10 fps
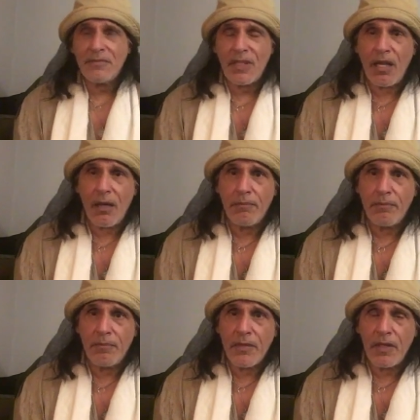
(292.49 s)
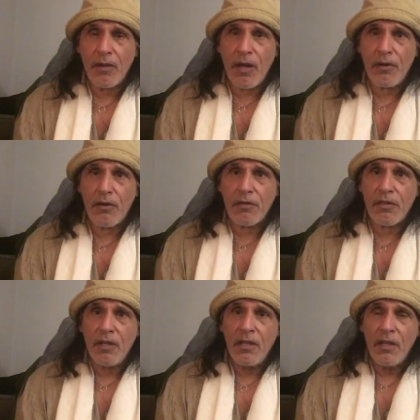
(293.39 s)
um, here on earth,
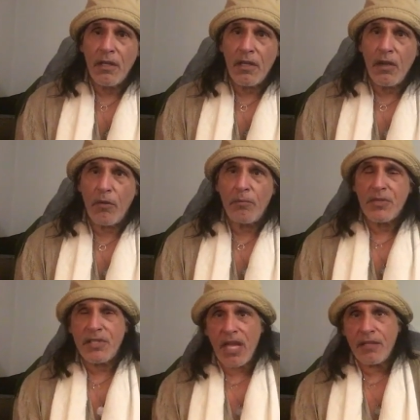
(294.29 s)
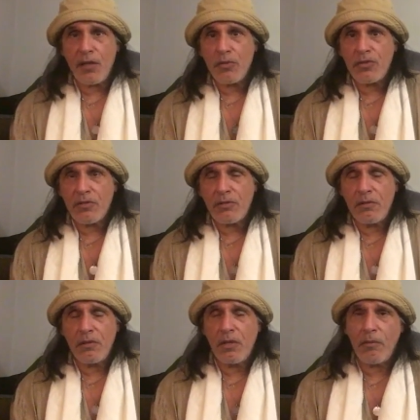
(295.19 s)
you know, beside those,
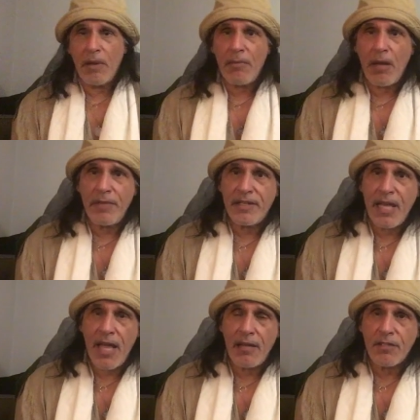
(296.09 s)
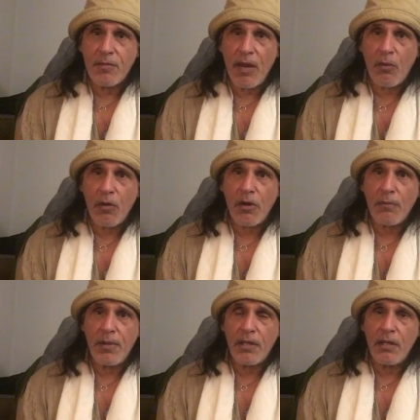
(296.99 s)
you know, my mom and dad is my work,
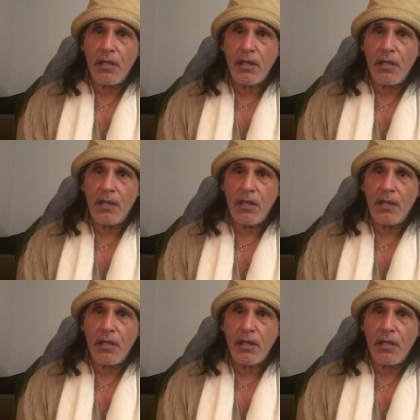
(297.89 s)
but